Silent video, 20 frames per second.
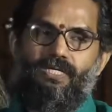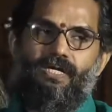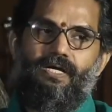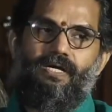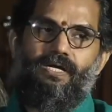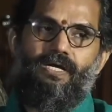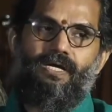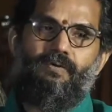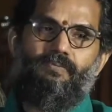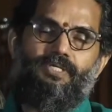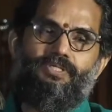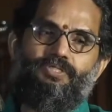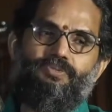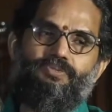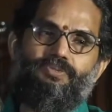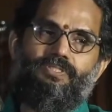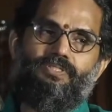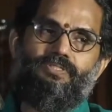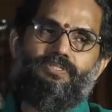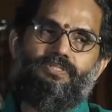Coming
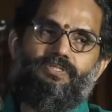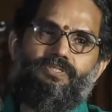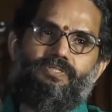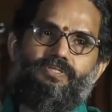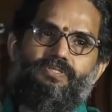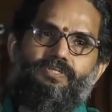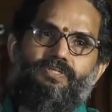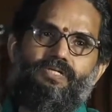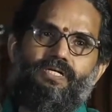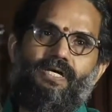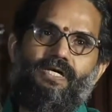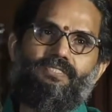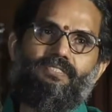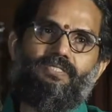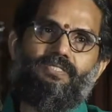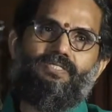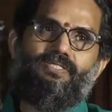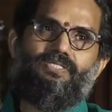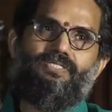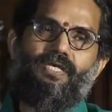to I
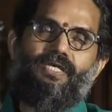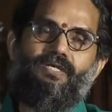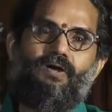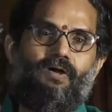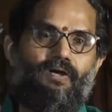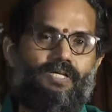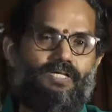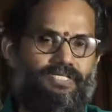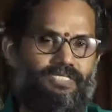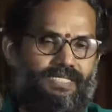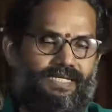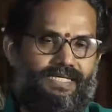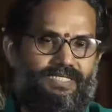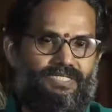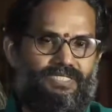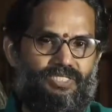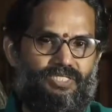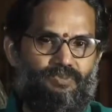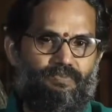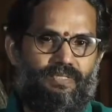think the psychological
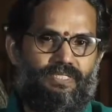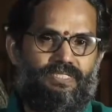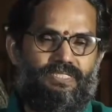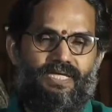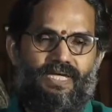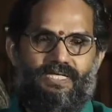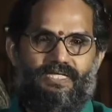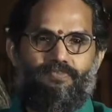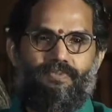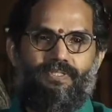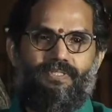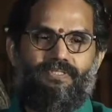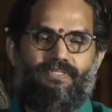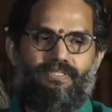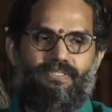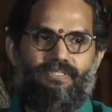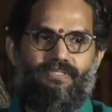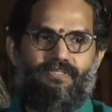assessments as per the